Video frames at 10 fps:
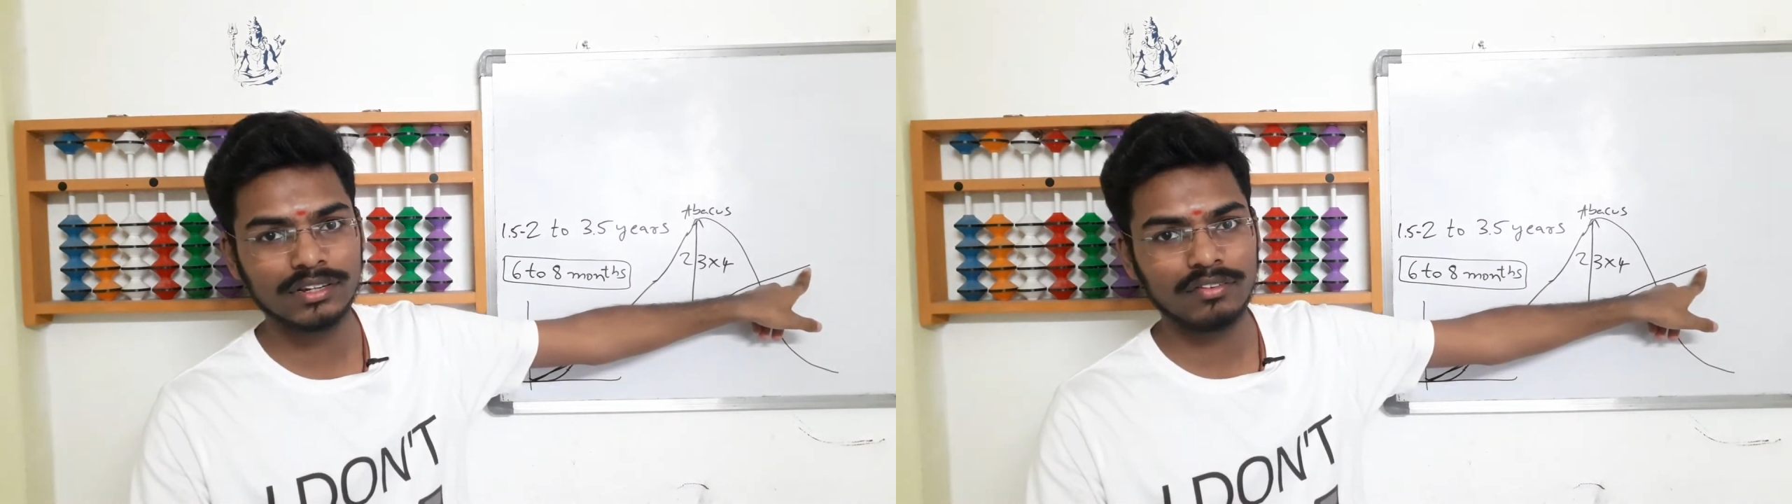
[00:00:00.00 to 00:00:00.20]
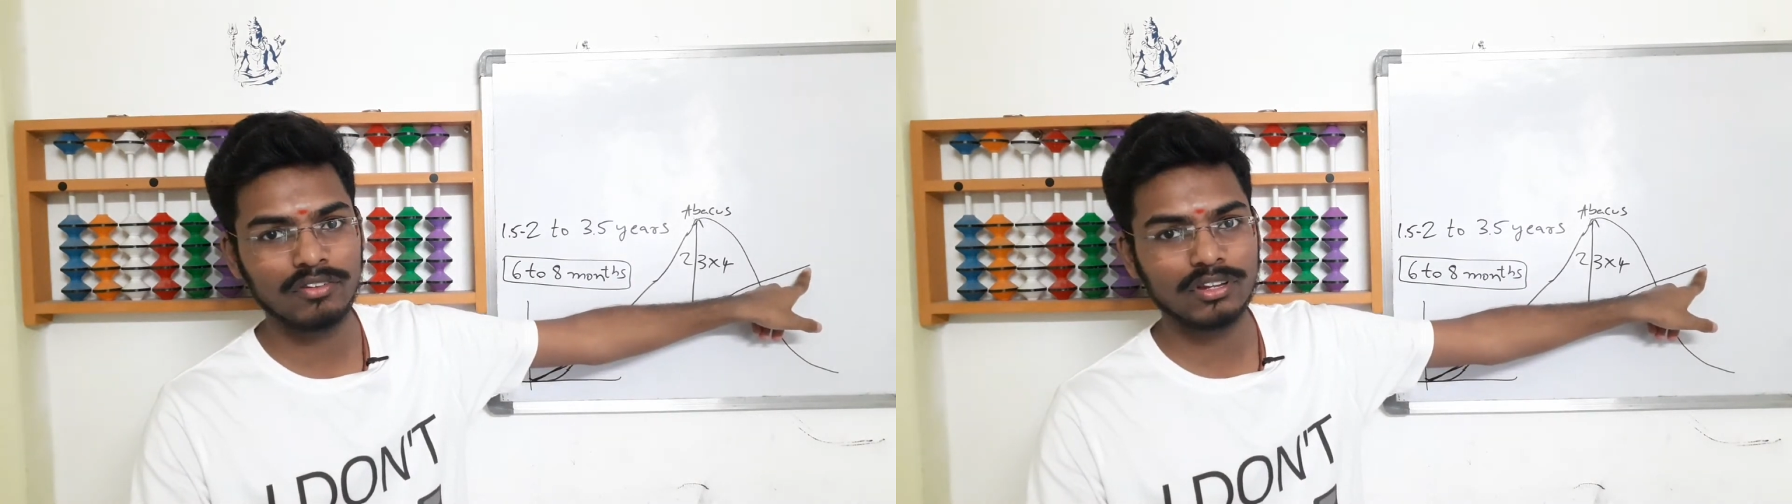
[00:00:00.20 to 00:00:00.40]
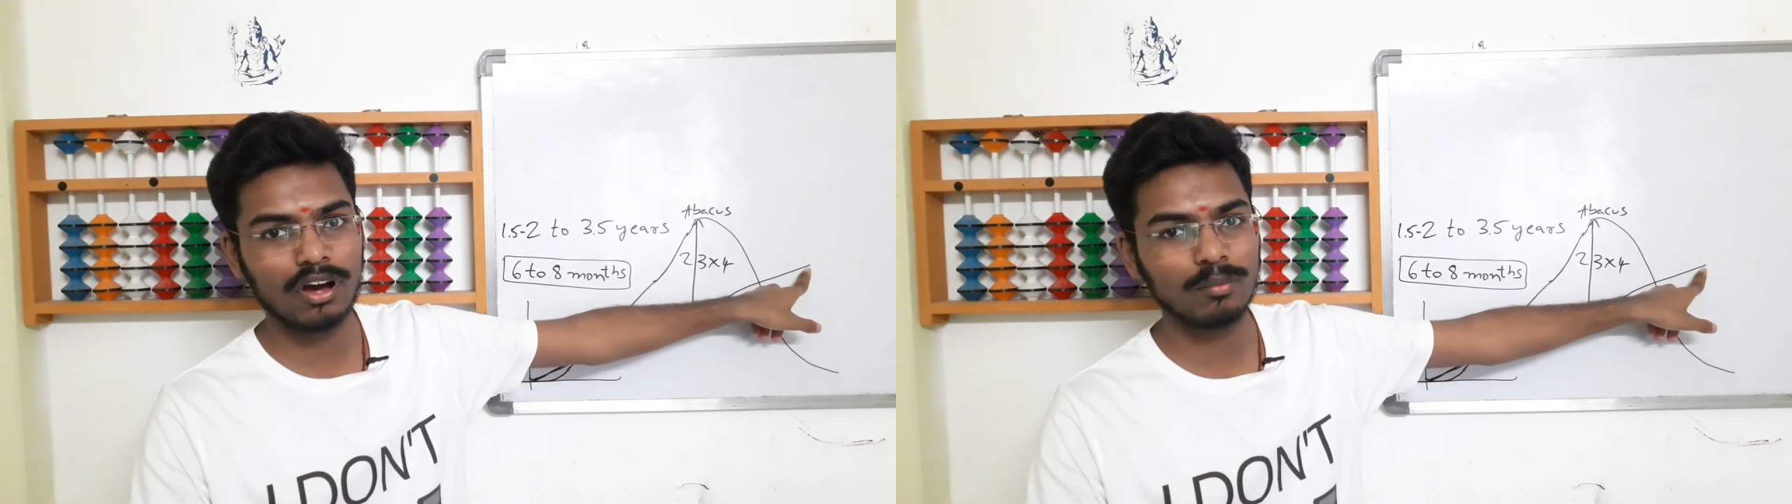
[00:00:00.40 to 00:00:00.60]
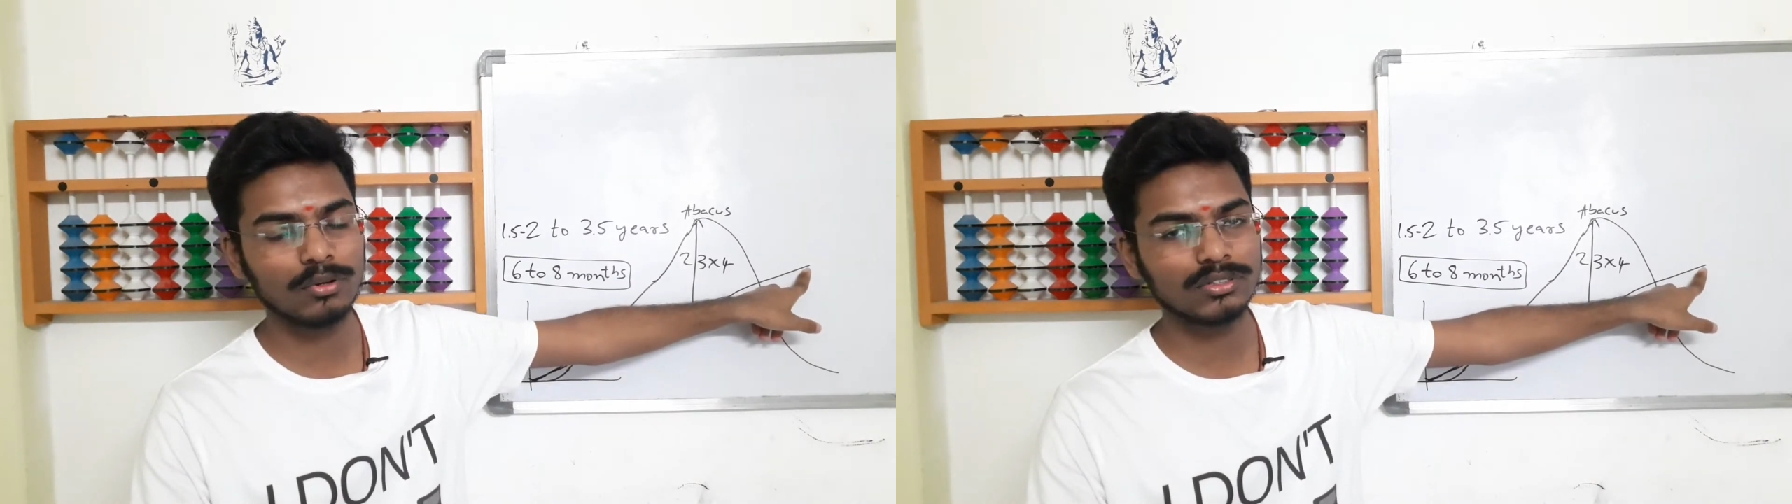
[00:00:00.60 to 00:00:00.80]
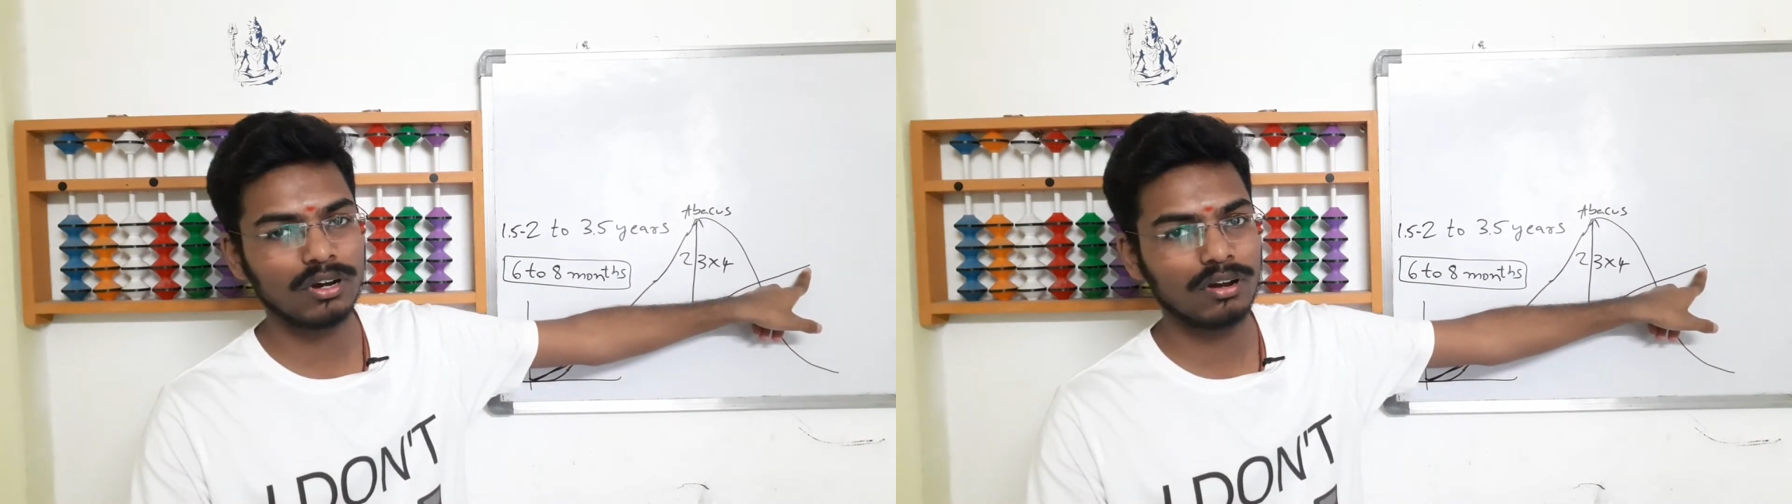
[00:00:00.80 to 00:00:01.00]
with
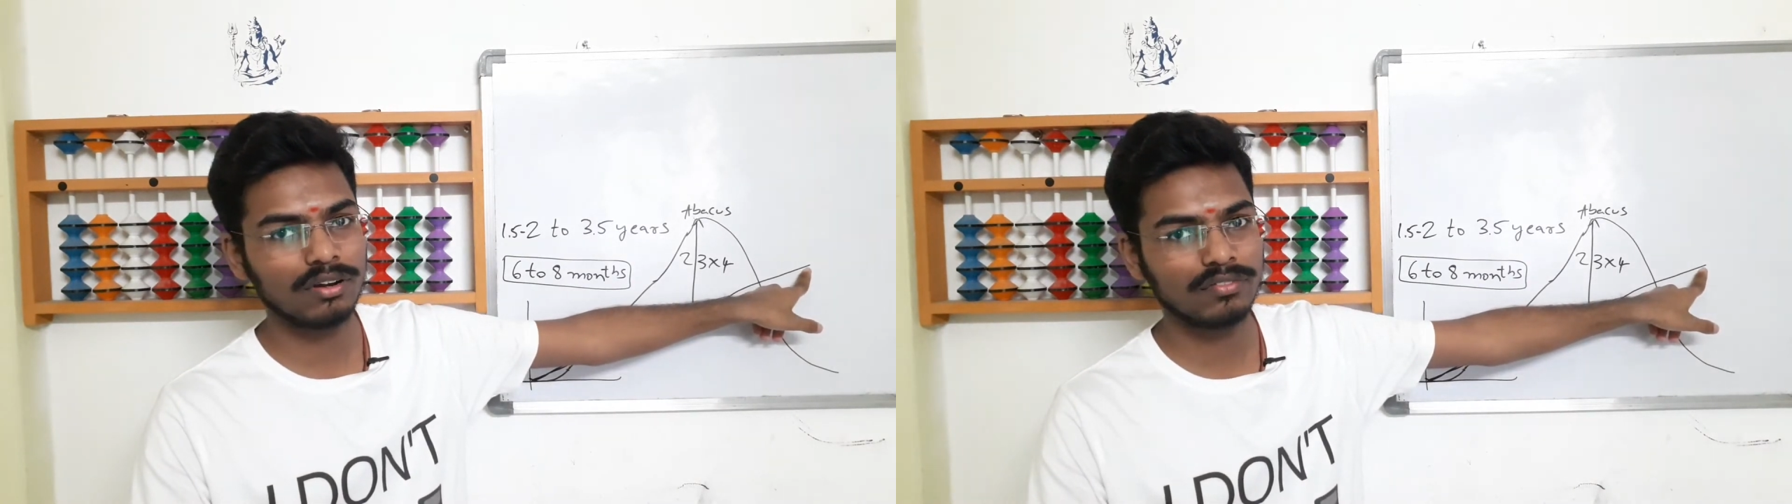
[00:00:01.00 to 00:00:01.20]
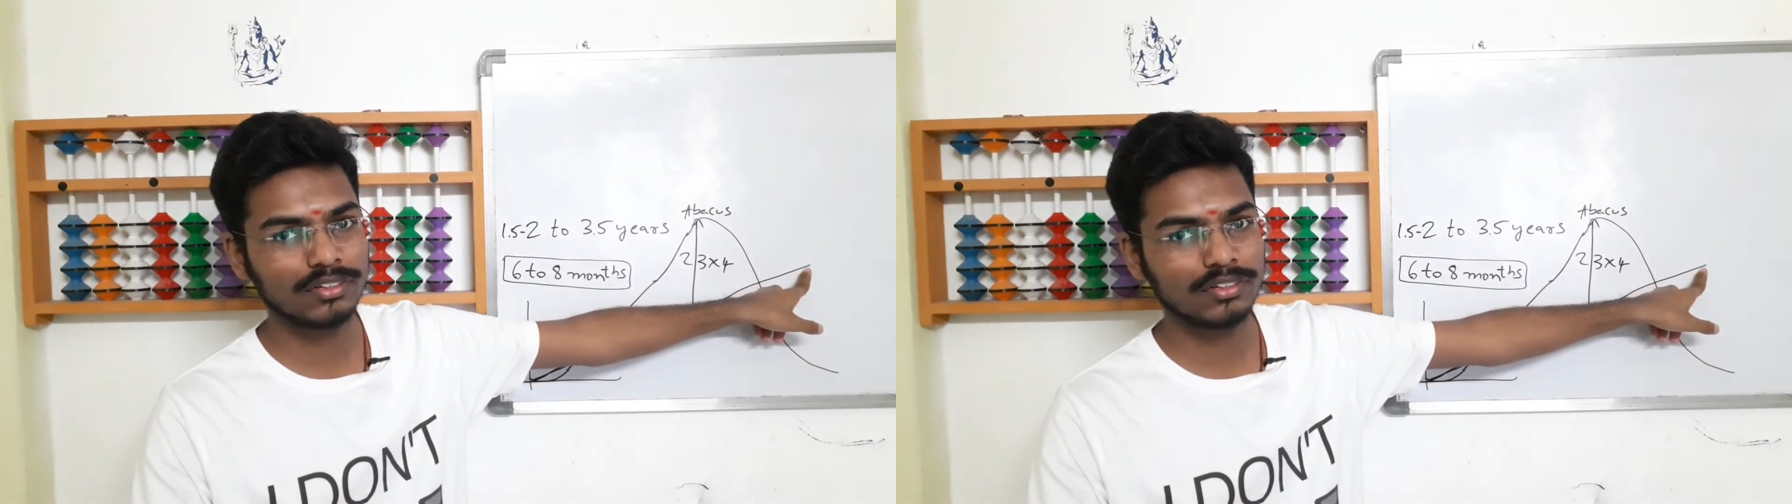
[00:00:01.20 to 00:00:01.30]
almost all of the